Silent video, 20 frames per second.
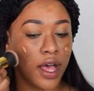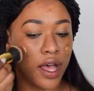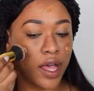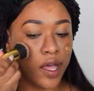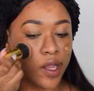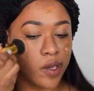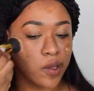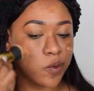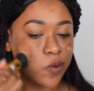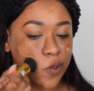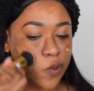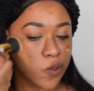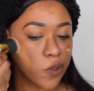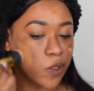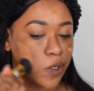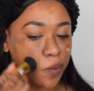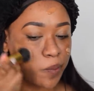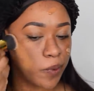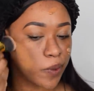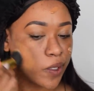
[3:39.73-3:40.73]
and I'm just
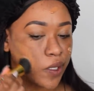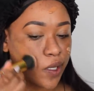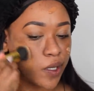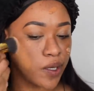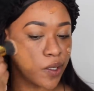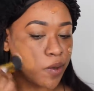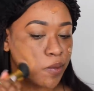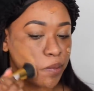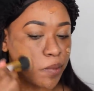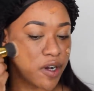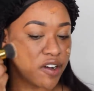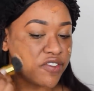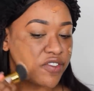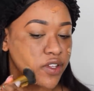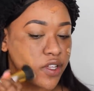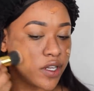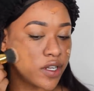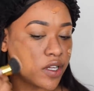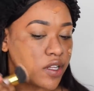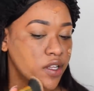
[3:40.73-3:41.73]
gonna begin
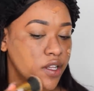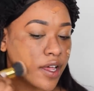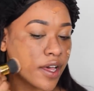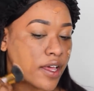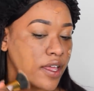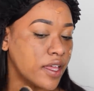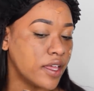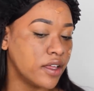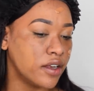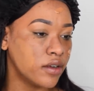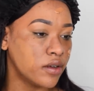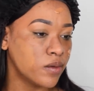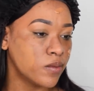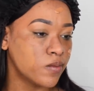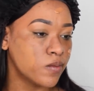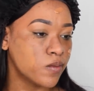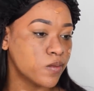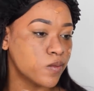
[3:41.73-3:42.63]
buffing that in.